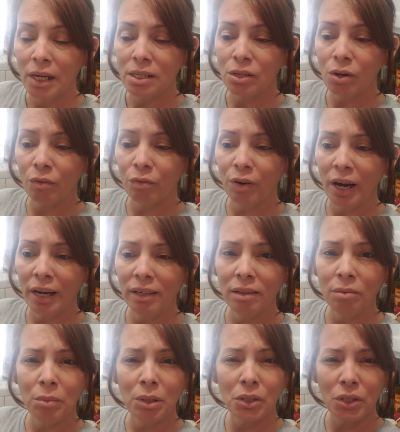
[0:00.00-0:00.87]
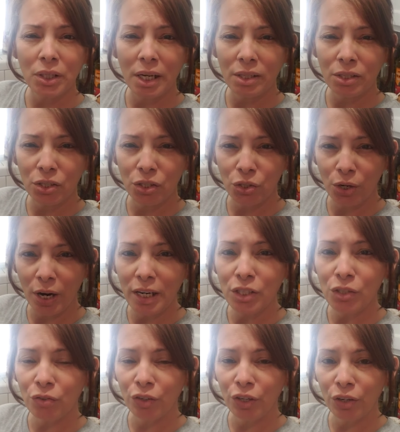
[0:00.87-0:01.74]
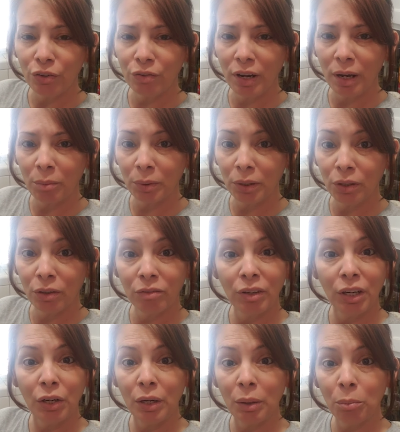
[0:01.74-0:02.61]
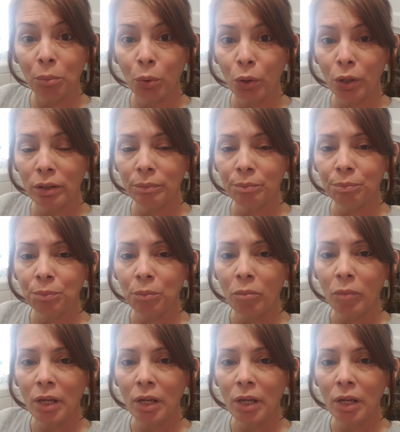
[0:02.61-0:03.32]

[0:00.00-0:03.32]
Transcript: So finding meals that stretch for your family are very important.